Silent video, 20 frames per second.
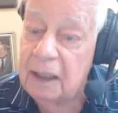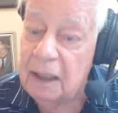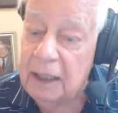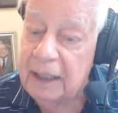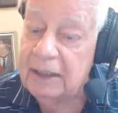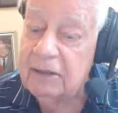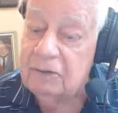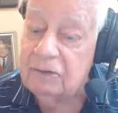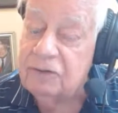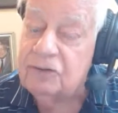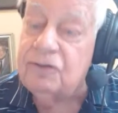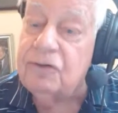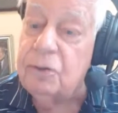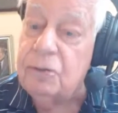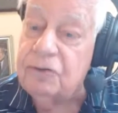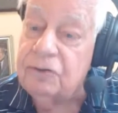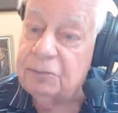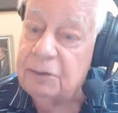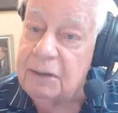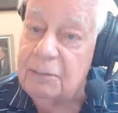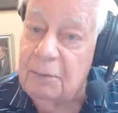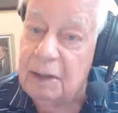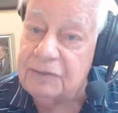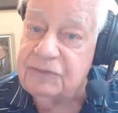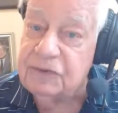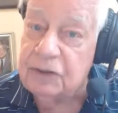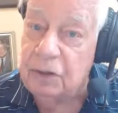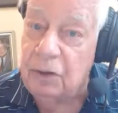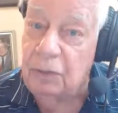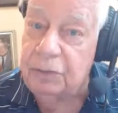Like 2-3
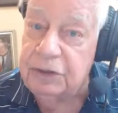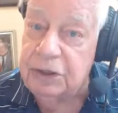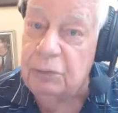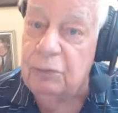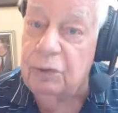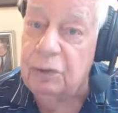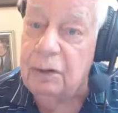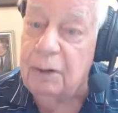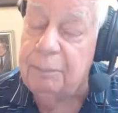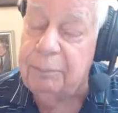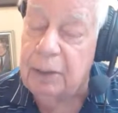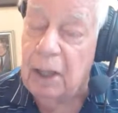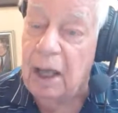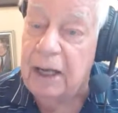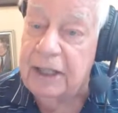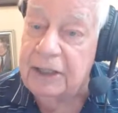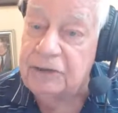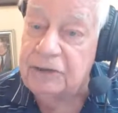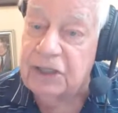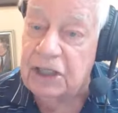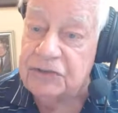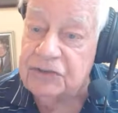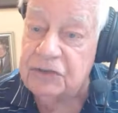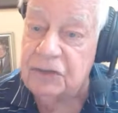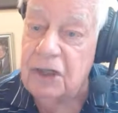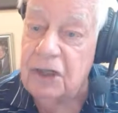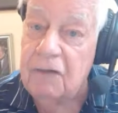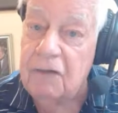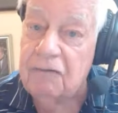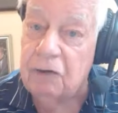months ago, you were applauding
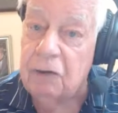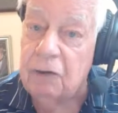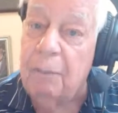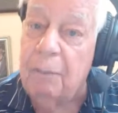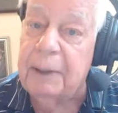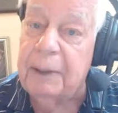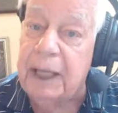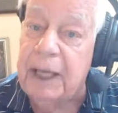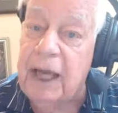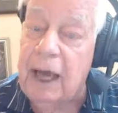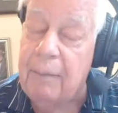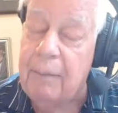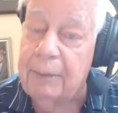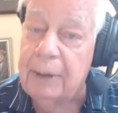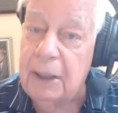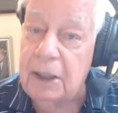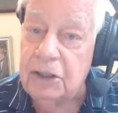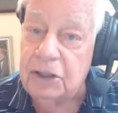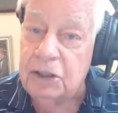Jason for opening up.